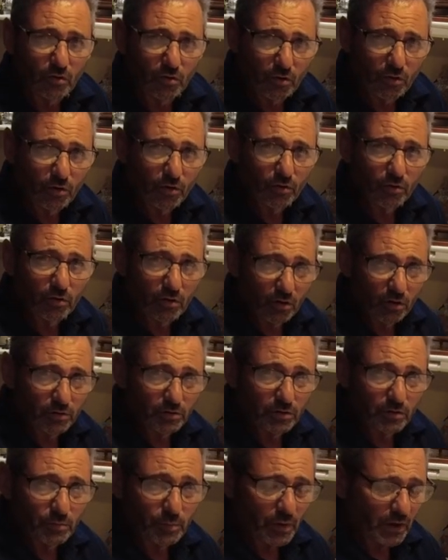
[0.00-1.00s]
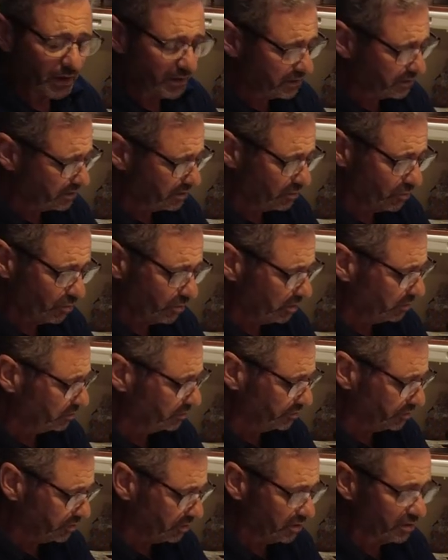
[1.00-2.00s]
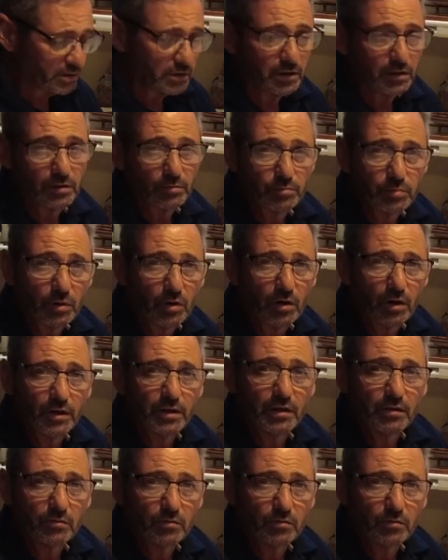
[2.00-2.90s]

oil on your bait, you will not get a bite